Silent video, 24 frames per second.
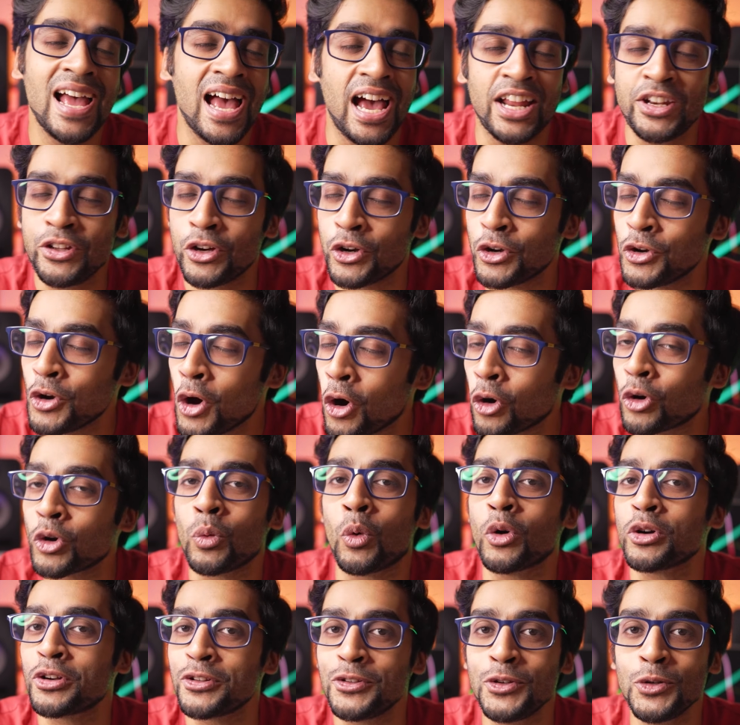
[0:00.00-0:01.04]
and you're not going to
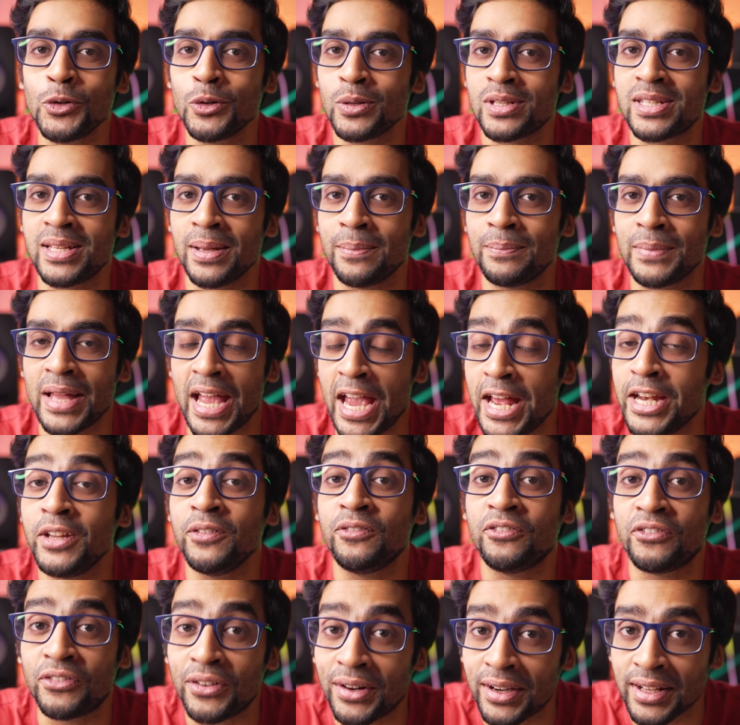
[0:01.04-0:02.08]
want to use them any
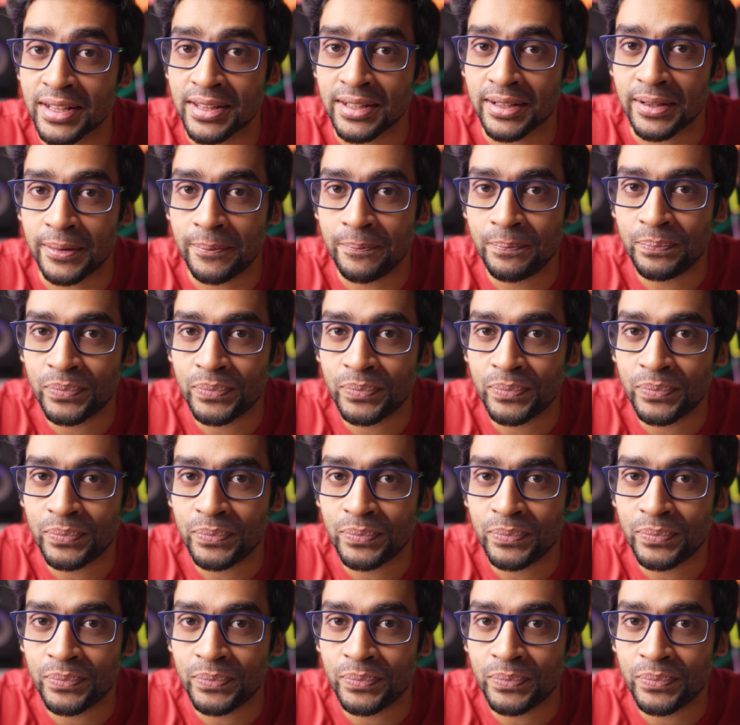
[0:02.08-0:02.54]
further.